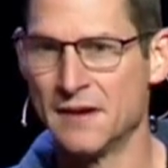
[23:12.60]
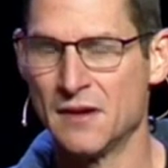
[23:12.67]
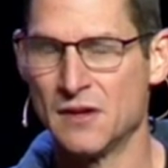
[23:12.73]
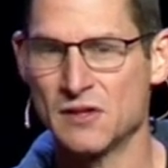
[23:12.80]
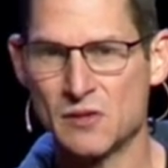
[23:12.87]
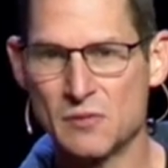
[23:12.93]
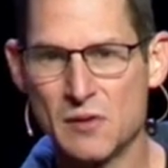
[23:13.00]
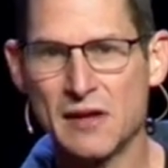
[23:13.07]

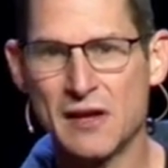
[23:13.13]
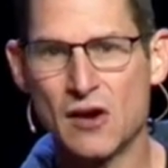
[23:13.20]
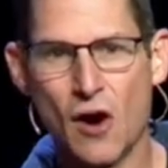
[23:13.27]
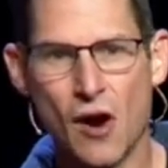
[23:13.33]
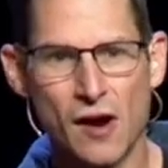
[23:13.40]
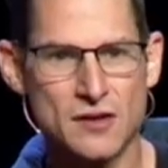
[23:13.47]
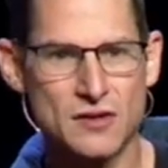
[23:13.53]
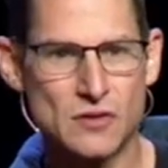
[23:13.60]
To really
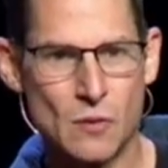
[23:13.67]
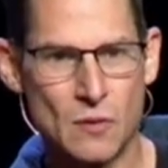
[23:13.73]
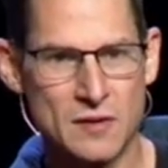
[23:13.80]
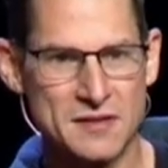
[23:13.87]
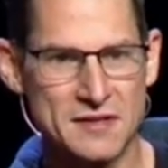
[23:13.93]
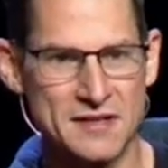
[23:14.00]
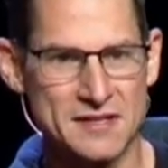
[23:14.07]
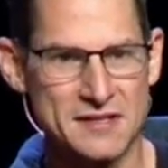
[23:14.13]
guard
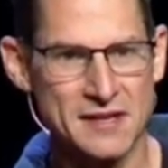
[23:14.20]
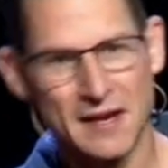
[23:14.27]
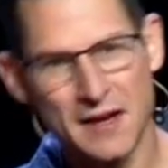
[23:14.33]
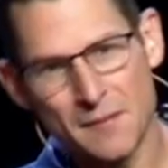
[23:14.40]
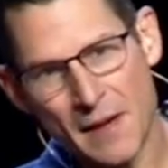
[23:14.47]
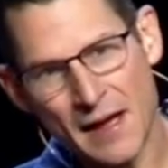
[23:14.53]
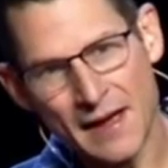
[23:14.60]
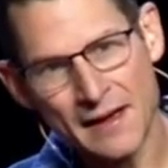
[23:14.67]
towards this. Like,
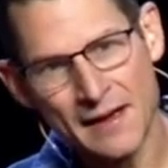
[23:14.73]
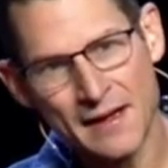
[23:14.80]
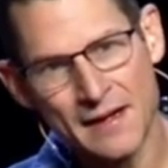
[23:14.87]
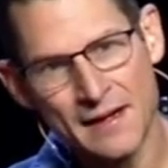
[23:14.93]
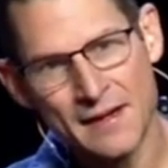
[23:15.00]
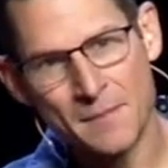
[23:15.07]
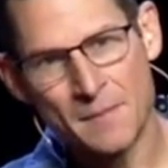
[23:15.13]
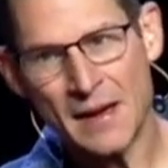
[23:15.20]
am I,
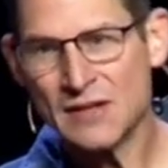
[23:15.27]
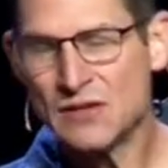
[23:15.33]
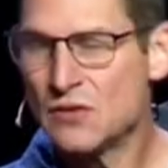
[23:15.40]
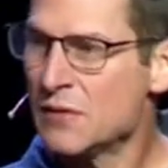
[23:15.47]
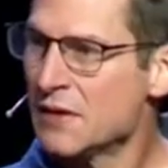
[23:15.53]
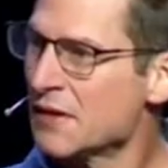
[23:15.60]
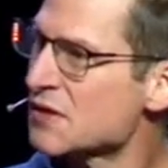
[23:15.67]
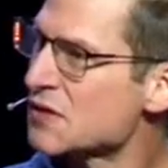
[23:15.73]
am I
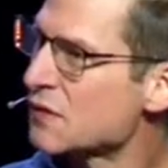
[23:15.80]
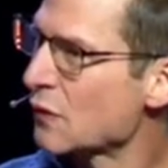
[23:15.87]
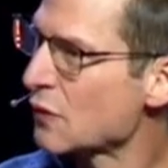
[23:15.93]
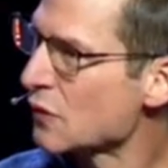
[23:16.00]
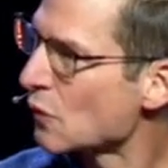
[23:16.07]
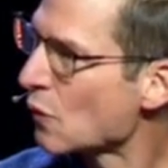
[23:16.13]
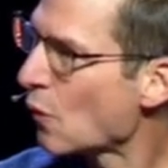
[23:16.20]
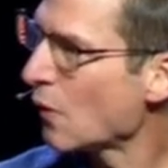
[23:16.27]
doing this for
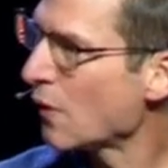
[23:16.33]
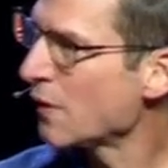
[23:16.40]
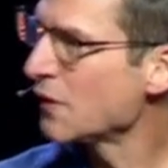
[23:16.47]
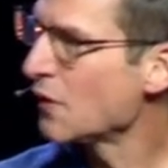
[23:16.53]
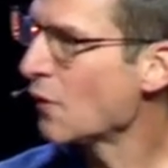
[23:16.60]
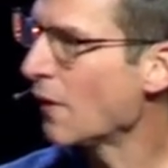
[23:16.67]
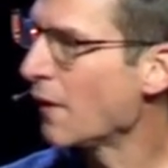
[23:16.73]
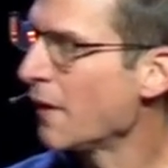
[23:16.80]
the
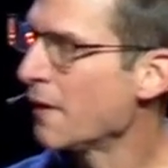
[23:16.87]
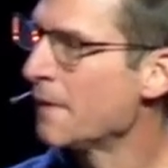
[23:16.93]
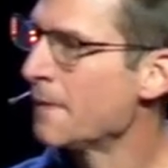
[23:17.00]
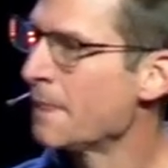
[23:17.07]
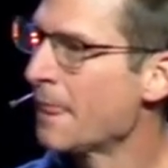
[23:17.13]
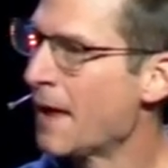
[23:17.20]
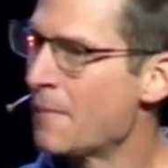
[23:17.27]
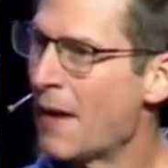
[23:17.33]
Lord or
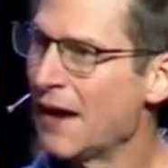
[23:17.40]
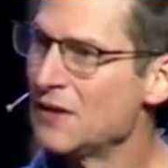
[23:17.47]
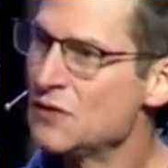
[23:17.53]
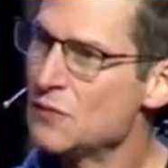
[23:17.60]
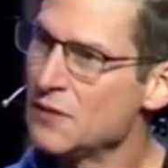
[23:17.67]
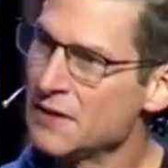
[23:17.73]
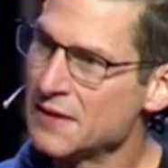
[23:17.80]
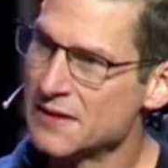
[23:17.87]
Am I
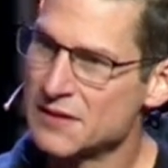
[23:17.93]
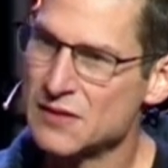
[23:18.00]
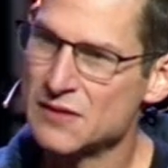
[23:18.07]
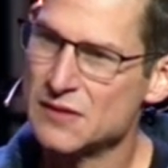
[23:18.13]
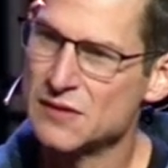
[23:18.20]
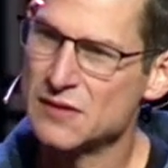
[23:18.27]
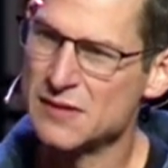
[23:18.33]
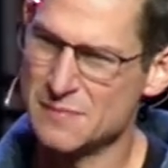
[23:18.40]
doing
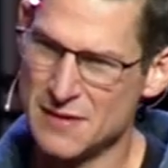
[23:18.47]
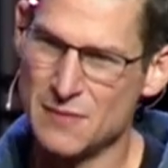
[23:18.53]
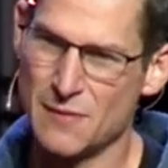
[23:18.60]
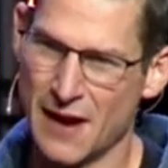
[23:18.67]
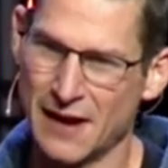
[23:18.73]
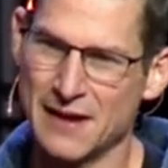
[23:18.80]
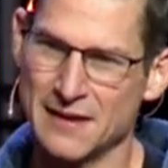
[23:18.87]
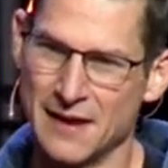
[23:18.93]
this to be
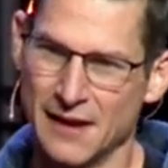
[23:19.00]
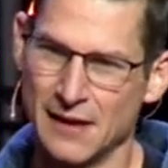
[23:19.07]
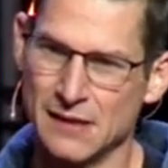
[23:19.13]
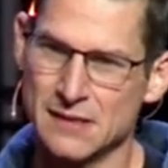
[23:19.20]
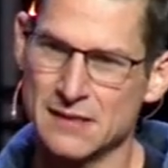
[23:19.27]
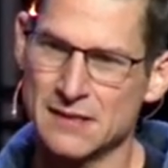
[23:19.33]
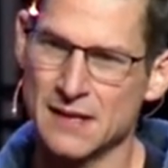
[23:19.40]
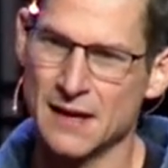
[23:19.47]

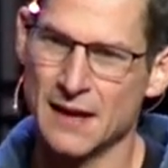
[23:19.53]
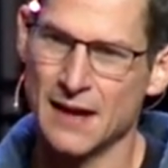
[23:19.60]
recognized?